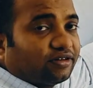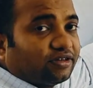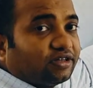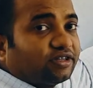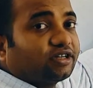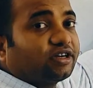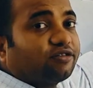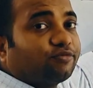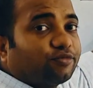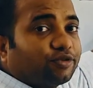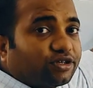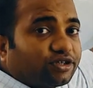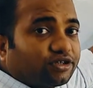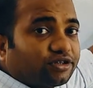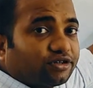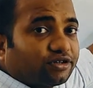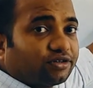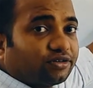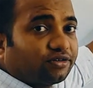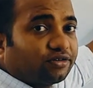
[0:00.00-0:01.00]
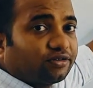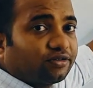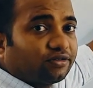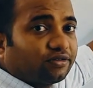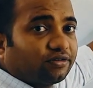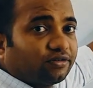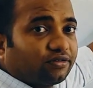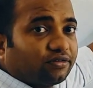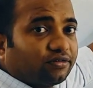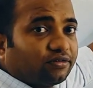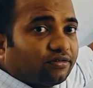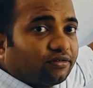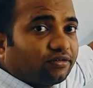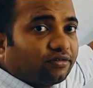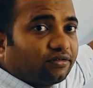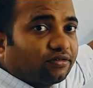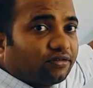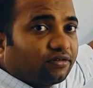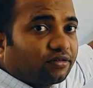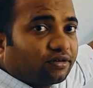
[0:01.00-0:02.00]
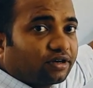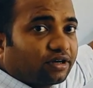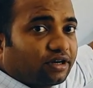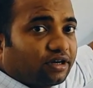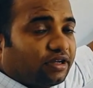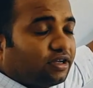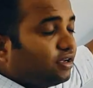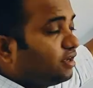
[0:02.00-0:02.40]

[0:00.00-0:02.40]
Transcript: is how much? Okay,